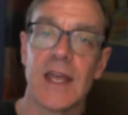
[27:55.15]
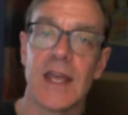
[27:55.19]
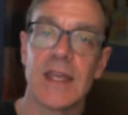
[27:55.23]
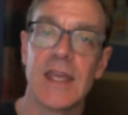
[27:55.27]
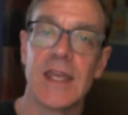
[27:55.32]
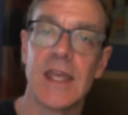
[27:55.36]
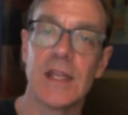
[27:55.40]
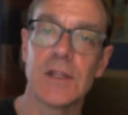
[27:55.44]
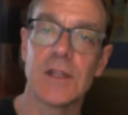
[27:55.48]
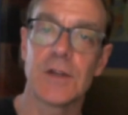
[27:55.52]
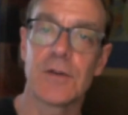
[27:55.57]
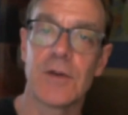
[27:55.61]

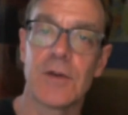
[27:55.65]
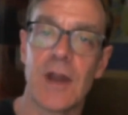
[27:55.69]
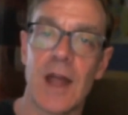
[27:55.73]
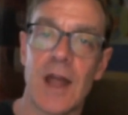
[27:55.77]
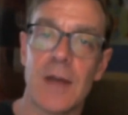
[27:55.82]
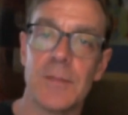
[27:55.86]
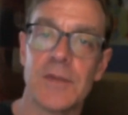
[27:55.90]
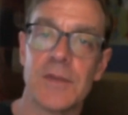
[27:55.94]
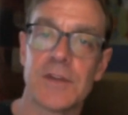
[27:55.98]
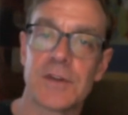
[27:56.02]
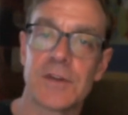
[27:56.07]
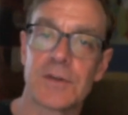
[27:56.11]

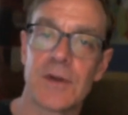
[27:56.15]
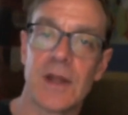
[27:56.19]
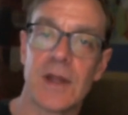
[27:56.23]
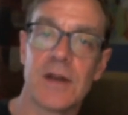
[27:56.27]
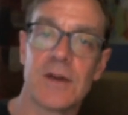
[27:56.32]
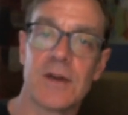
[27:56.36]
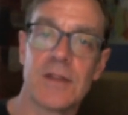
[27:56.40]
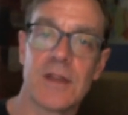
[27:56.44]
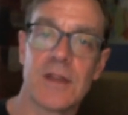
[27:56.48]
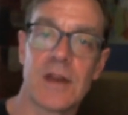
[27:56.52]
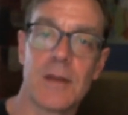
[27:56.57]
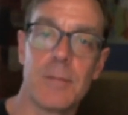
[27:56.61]
Kilogram is
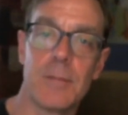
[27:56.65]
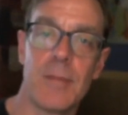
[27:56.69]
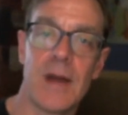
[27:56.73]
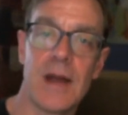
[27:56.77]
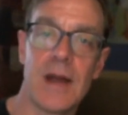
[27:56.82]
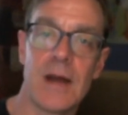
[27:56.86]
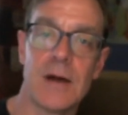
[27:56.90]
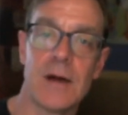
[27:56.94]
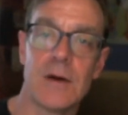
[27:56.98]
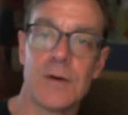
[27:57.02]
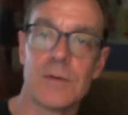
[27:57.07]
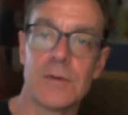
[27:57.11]
greater than a
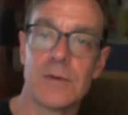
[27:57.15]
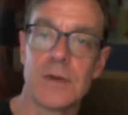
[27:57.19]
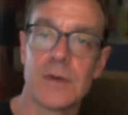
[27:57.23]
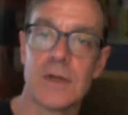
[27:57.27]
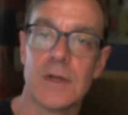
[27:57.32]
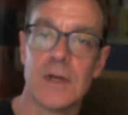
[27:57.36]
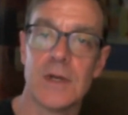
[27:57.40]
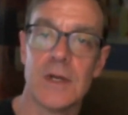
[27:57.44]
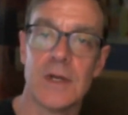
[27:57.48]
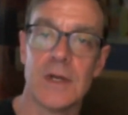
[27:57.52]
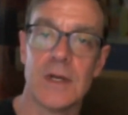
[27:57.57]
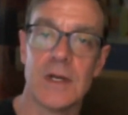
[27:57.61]
pound.
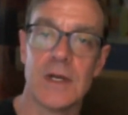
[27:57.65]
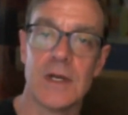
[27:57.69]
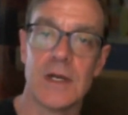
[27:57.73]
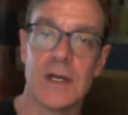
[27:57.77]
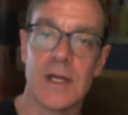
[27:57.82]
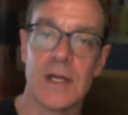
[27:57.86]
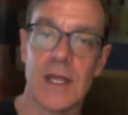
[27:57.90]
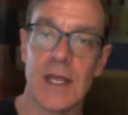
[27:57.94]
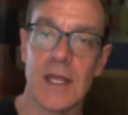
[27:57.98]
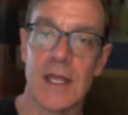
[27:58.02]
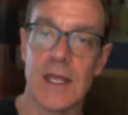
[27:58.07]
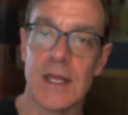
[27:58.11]

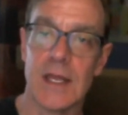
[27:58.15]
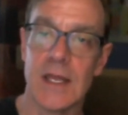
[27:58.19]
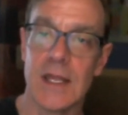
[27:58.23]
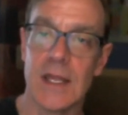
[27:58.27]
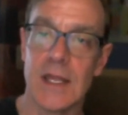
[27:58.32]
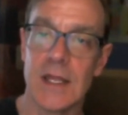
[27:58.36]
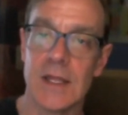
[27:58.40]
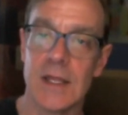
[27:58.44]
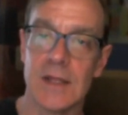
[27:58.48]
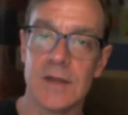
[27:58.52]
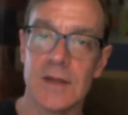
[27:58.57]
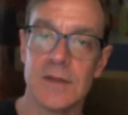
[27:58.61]
It
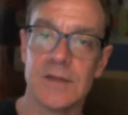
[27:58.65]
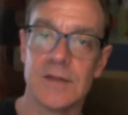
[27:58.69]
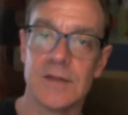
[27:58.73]
is